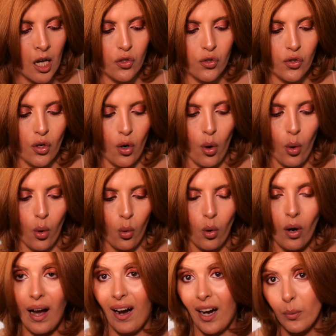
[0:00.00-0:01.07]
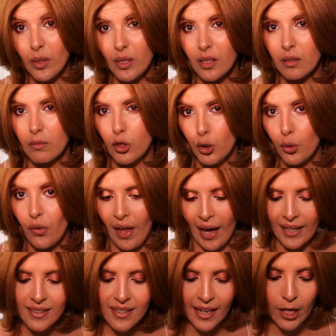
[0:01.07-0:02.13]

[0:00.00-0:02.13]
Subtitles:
So I would do that.